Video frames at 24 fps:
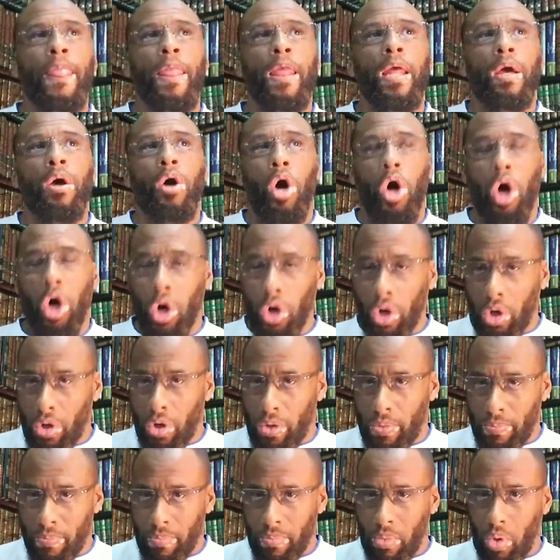
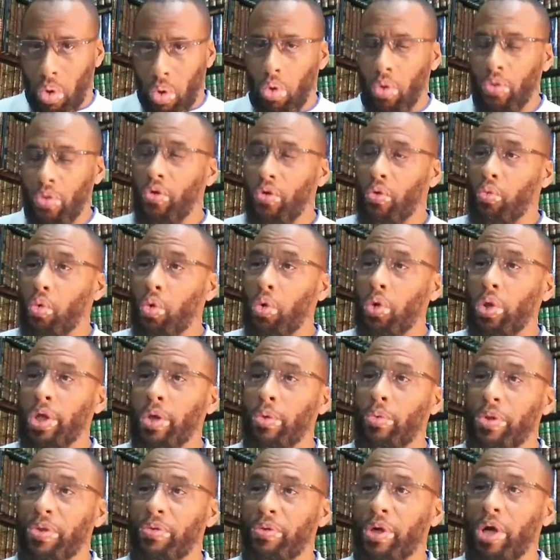hukum or the ruling
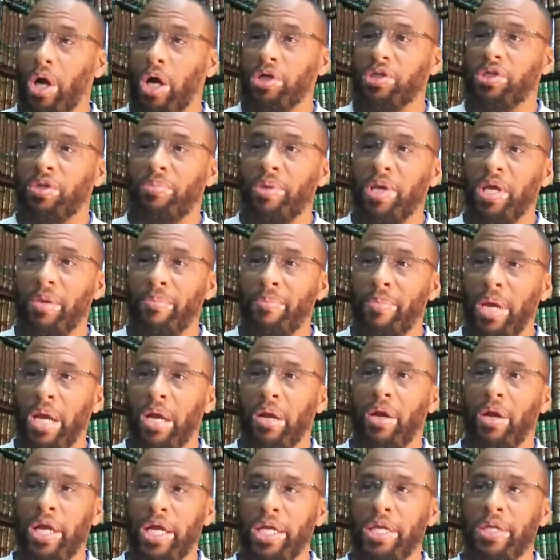with regards to being
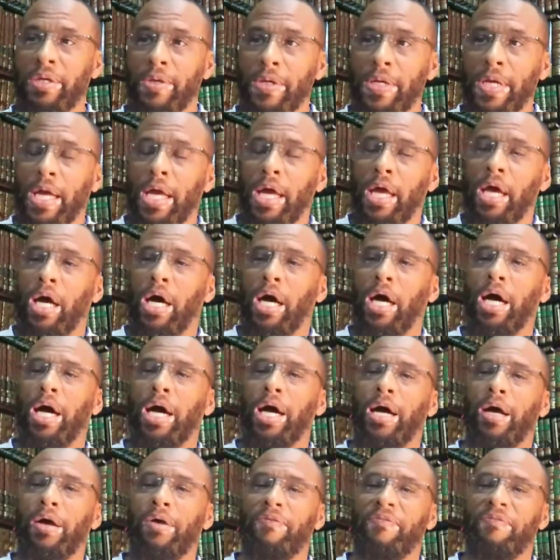married
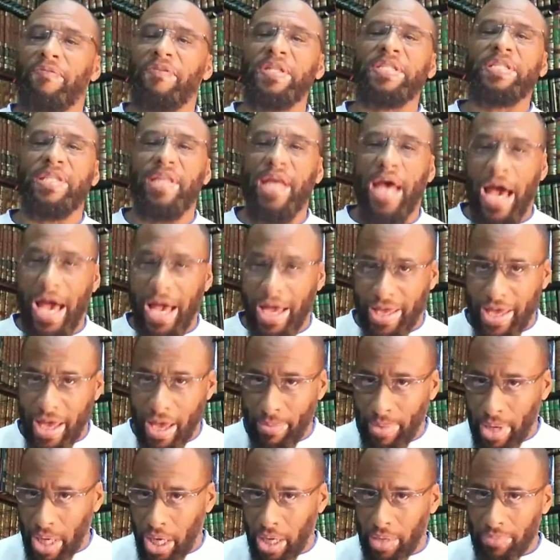uh, fits the ahkam
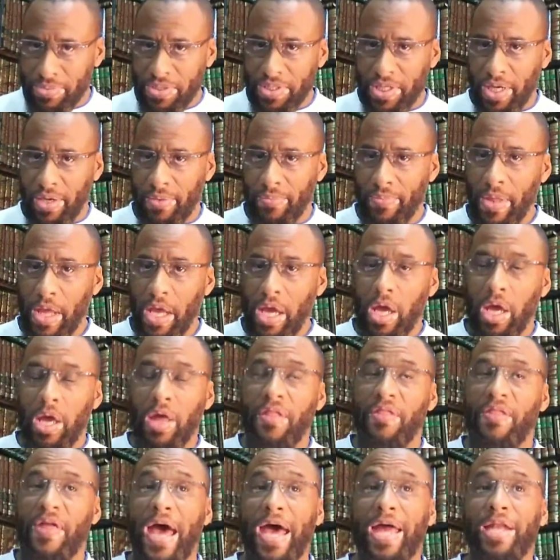khamsa.
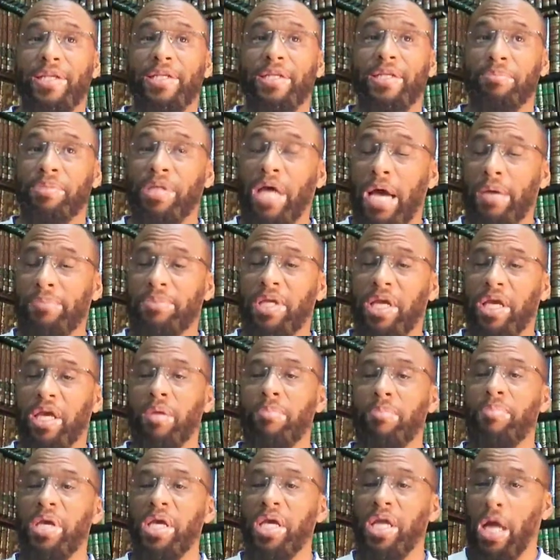That sometimes it can
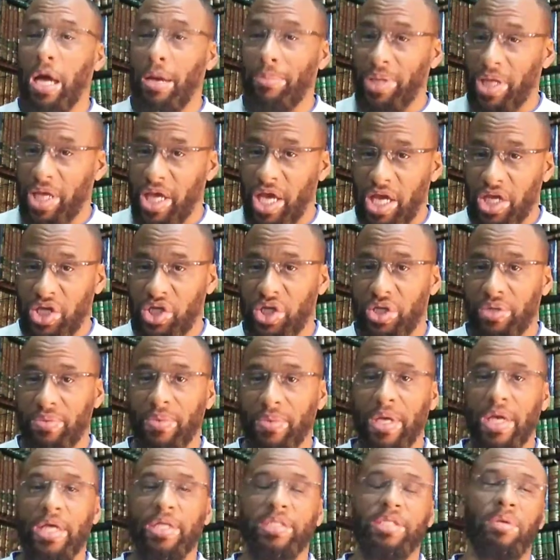be an obligation,
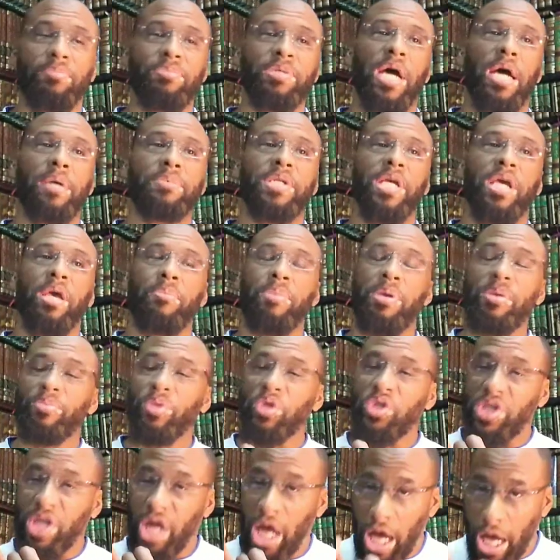sometimes it can be
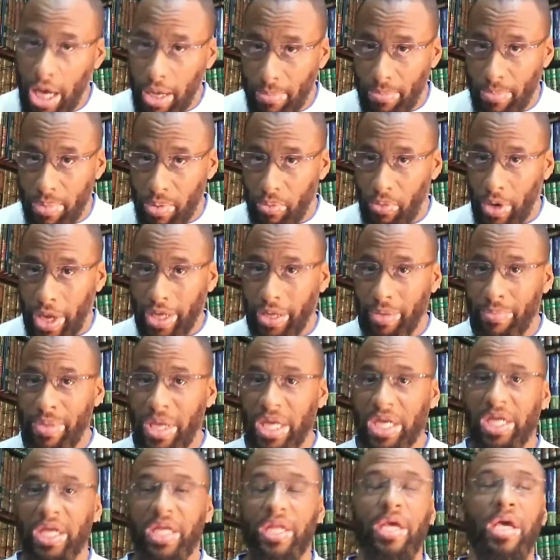mustahab
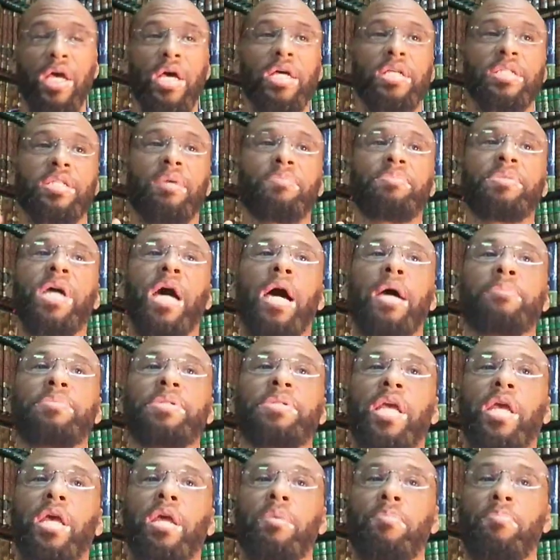recommended, sometimes it
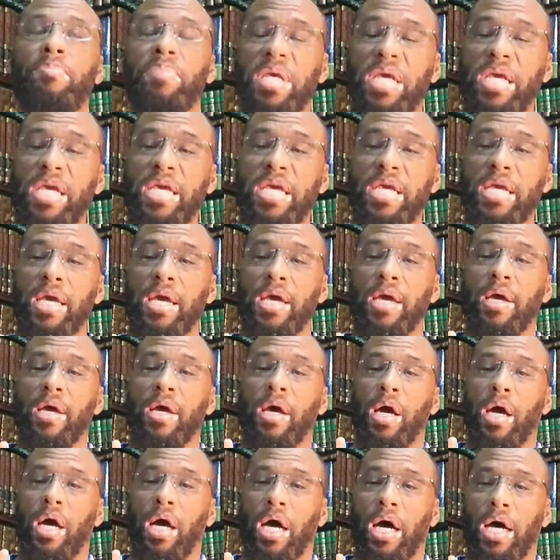can be
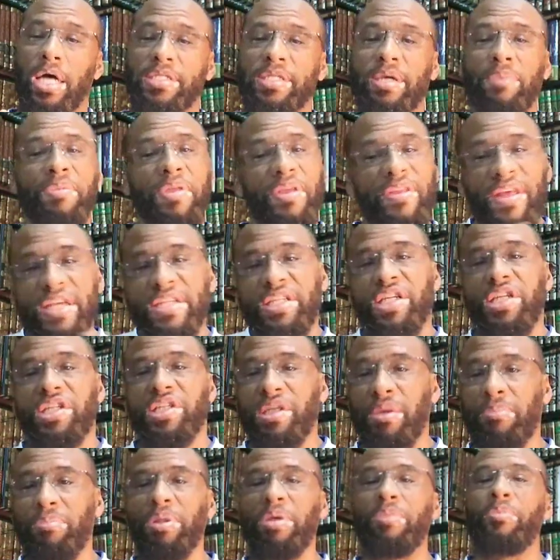uh, something that's just
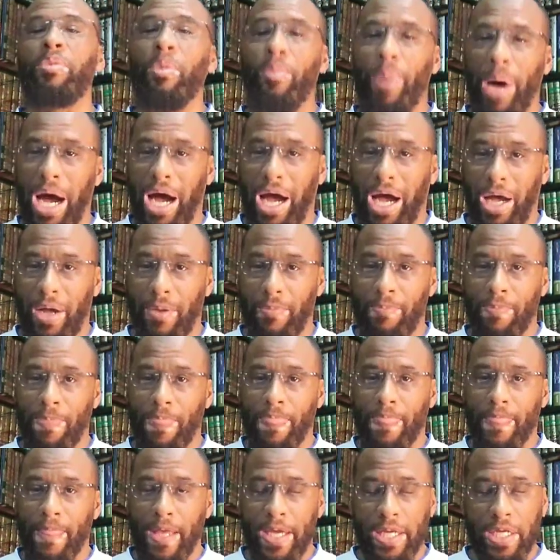simply mubah. And